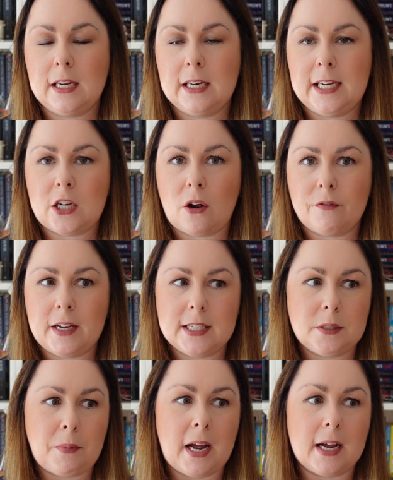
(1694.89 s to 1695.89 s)
leader of
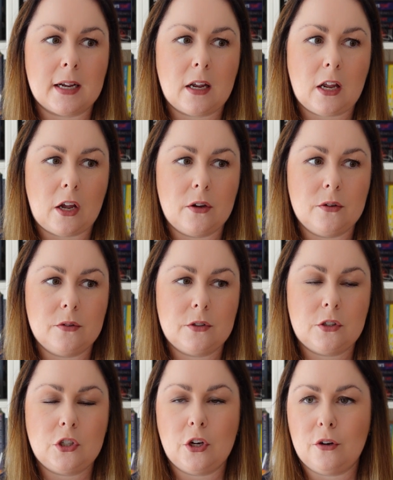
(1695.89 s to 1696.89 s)
his pack
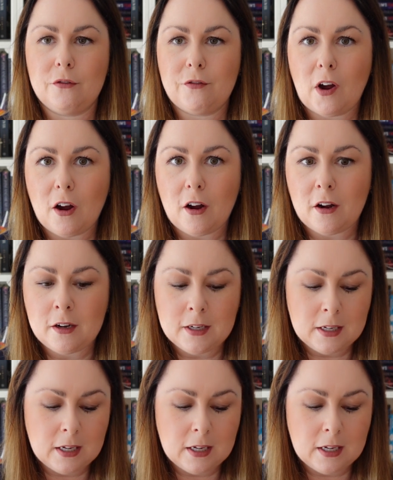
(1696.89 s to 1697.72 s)
goes too far,